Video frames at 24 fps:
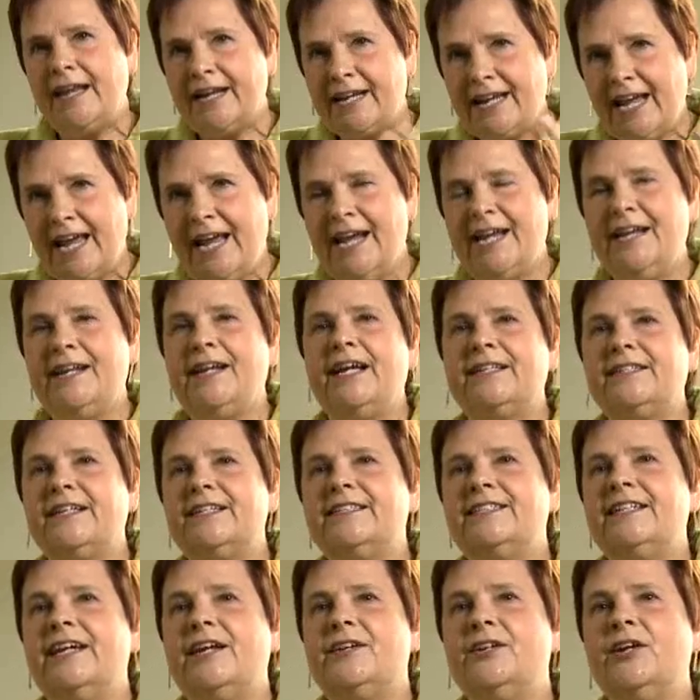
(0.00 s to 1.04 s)
And again, as
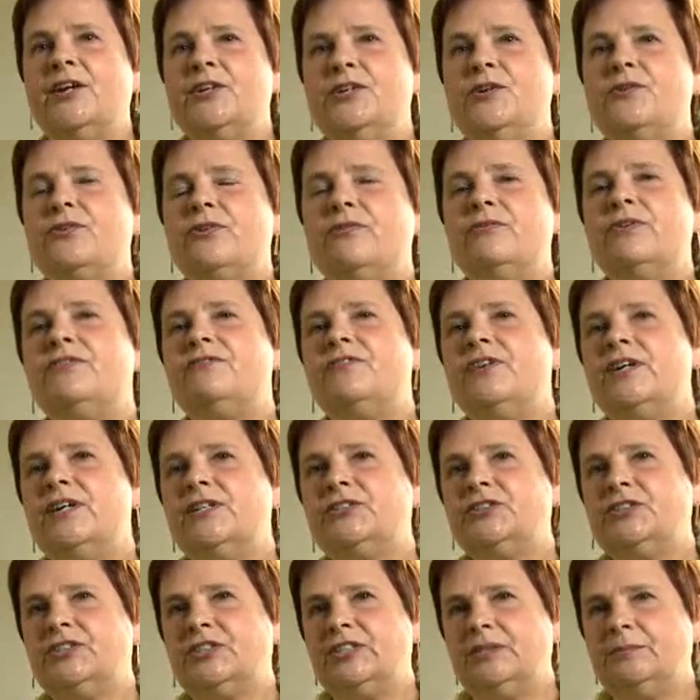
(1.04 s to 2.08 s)
I said, you can
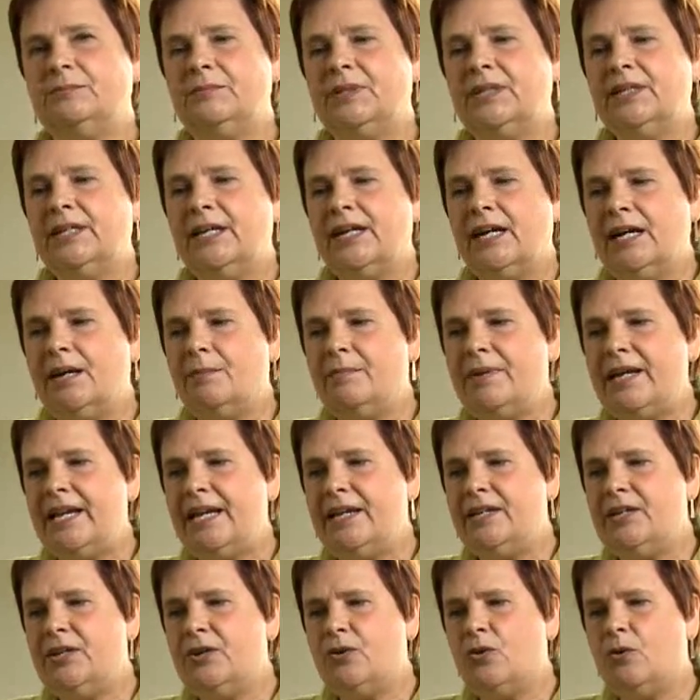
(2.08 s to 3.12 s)
refer to them
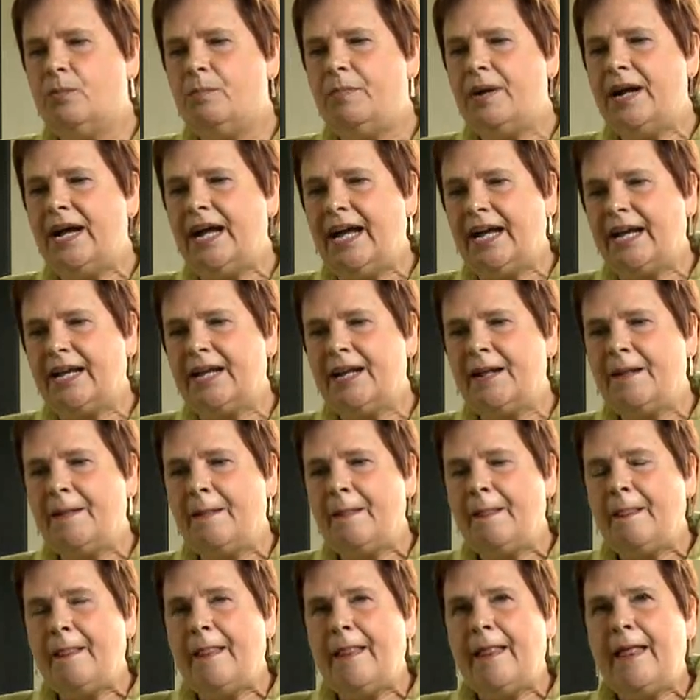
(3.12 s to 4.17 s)
in your pack.
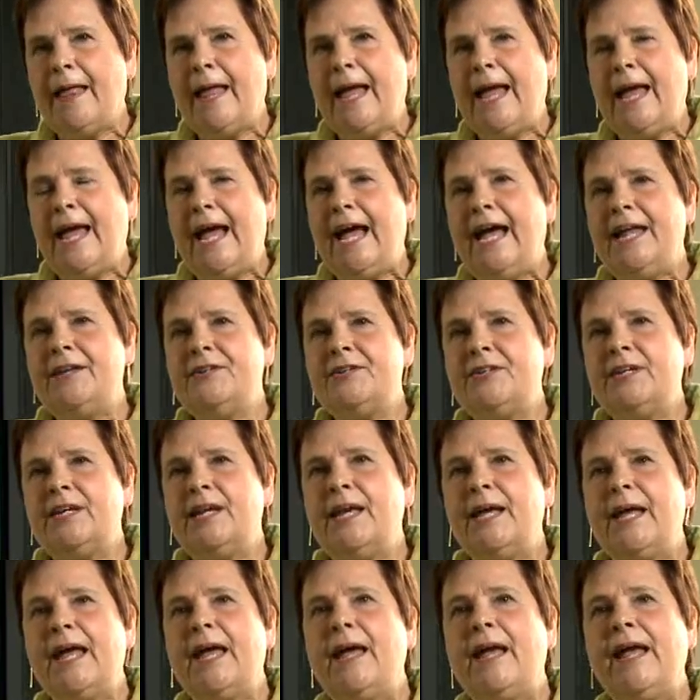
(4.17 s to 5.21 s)
And
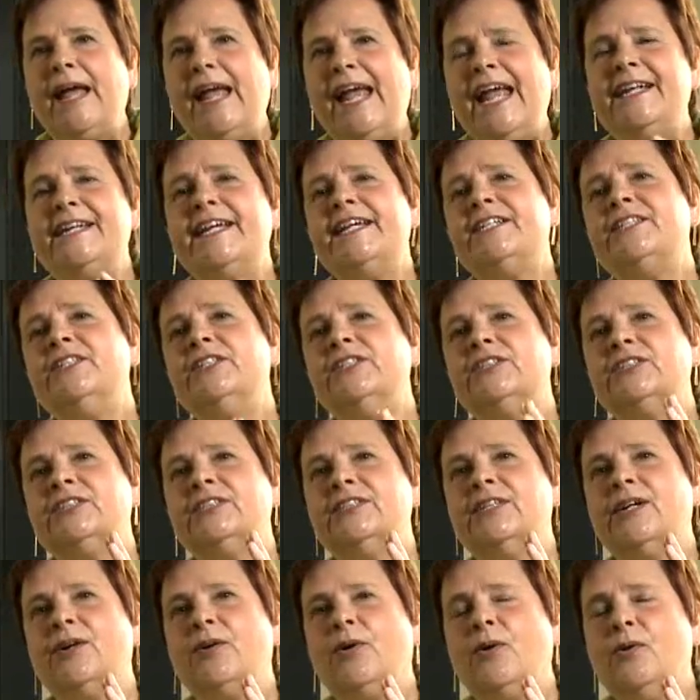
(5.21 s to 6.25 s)
it
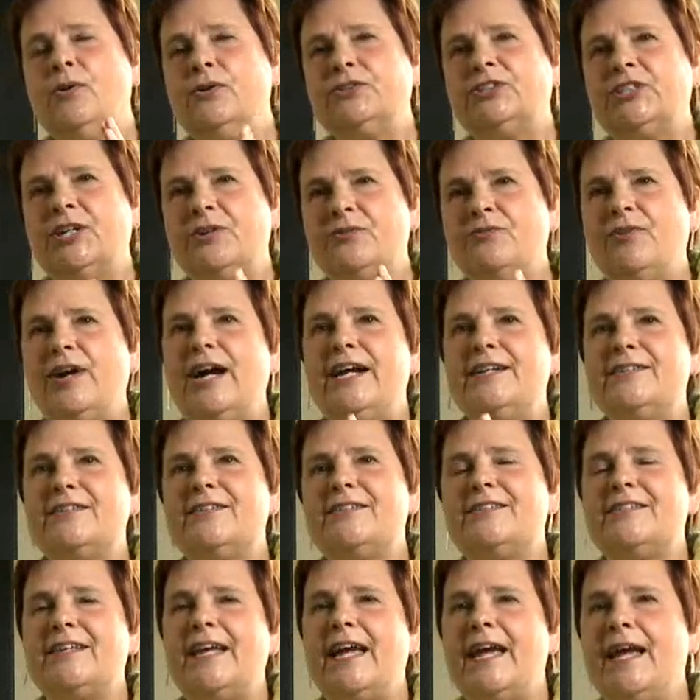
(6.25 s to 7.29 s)
isn't also right
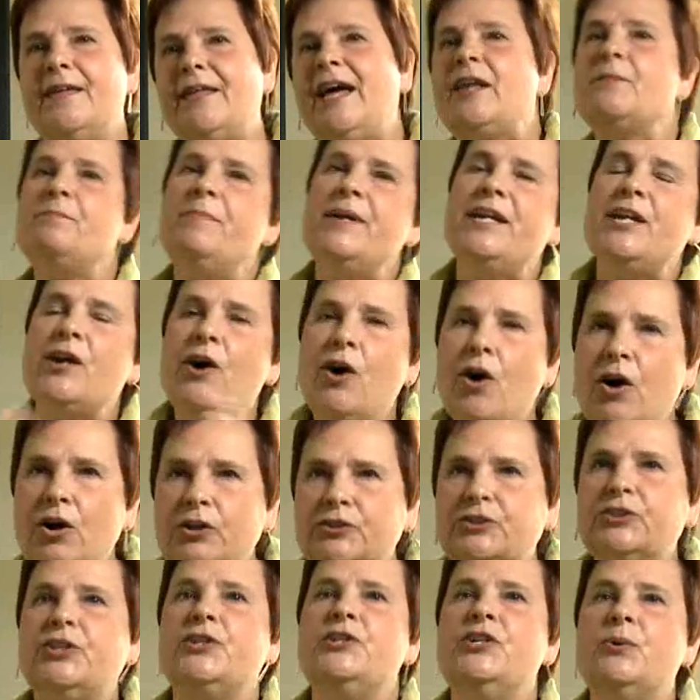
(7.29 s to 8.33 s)
to say that
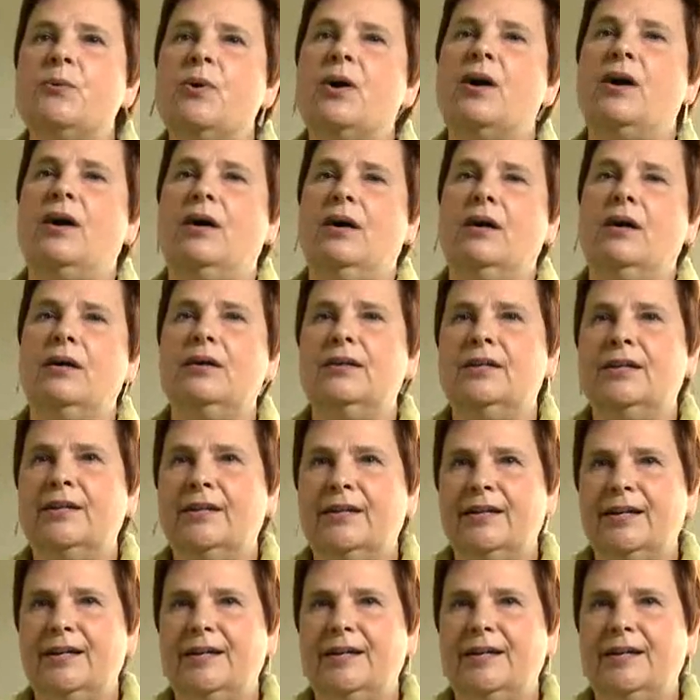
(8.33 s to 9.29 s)
because you are